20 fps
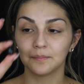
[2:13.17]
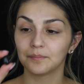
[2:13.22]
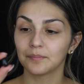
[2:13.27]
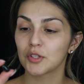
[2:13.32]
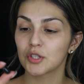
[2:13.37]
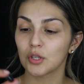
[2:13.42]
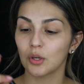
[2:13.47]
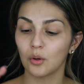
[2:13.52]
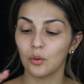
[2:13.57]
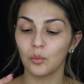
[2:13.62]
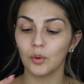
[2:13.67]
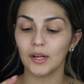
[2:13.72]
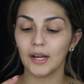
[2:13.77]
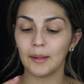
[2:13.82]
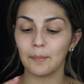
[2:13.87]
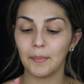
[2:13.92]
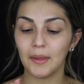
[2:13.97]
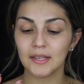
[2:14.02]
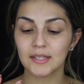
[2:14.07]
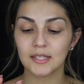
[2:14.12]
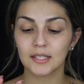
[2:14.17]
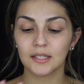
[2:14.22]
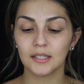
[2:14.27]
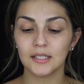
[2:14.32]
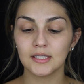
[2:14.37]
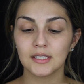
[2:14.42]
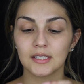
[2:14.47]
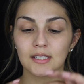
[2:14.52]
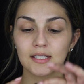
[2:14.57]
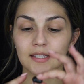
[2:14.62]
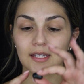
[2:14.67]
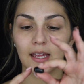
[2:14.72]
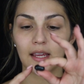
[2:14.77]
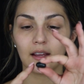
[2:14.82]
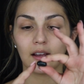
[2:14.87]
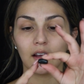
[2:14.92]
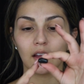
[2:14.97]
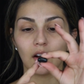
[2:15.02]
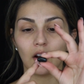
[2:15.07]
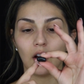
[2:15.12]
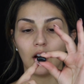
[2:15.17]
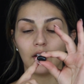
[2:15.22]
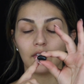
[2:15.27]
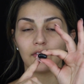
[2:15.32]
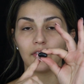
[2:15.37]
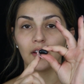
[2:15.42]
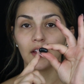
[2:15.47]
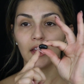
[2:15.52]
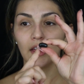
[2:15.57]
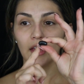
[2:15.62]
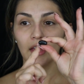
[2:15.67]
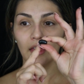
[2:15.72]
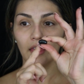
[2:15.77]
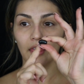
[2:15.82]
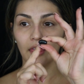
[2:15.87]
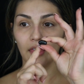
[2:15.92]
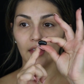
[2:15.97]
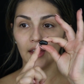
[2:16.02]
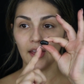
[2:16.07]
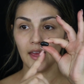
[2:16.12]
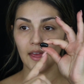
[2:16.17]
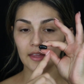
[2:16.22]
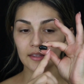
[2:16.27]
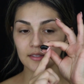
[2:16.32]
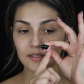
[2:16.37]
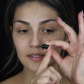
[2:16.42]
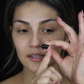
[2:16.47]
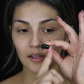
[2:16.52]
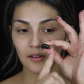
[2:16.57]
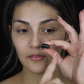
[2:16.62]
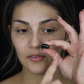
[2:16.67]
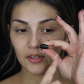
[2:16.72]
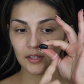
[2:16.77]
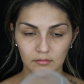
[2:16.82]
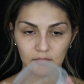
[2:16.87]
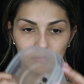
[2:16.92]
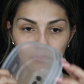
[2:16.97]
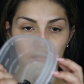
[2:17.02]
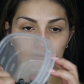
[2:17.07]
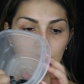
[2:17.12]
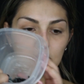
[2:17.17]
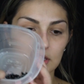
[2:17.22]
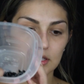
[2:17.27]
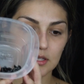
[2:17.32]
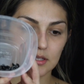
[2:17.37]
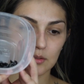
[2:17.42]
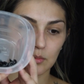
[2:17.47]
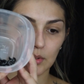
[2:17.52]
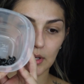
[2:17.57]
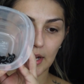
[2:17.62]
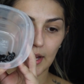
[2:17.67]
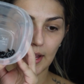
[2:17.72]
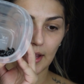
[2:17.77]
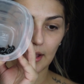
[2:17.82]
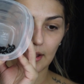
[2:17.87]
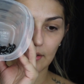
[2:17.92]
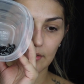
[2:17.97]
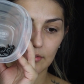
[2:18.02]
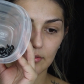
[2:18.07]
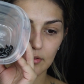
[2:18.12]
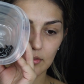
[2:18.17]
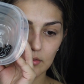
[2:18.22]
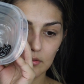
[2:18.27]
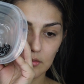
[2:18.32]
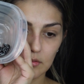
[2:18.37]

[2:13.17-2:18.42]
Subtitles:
So what I basically did is I cut off the ends of it. This is what I have.